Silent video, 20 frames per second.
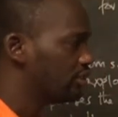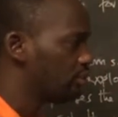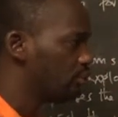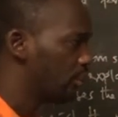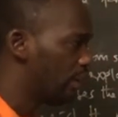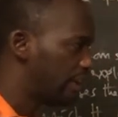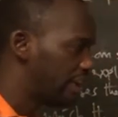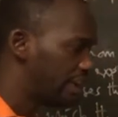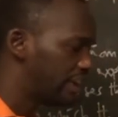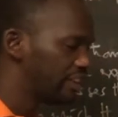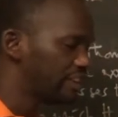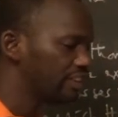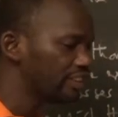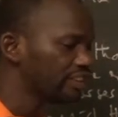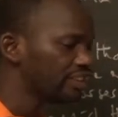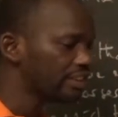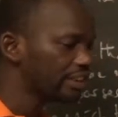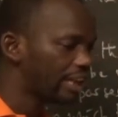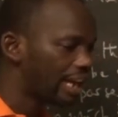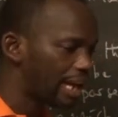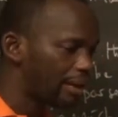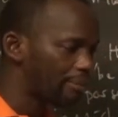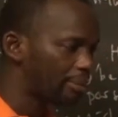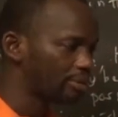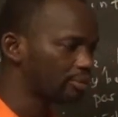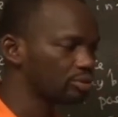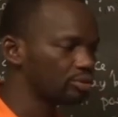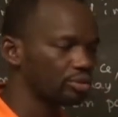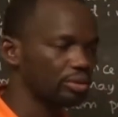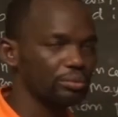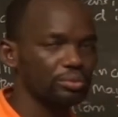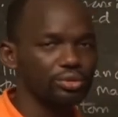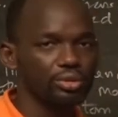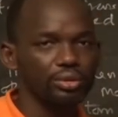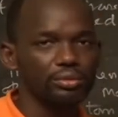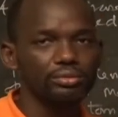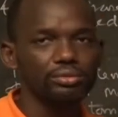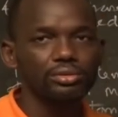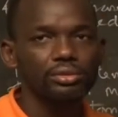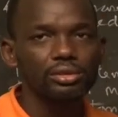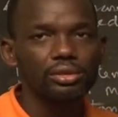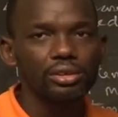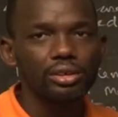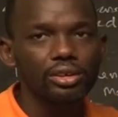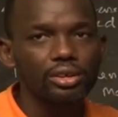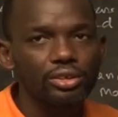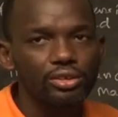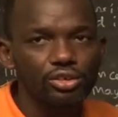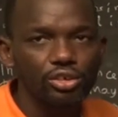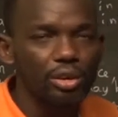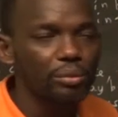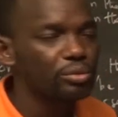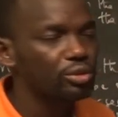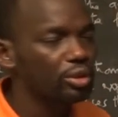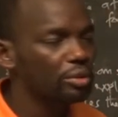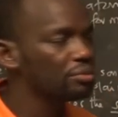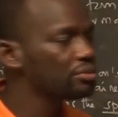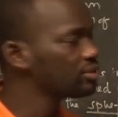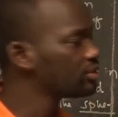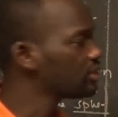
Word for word: you are learning about Thomson. Thomson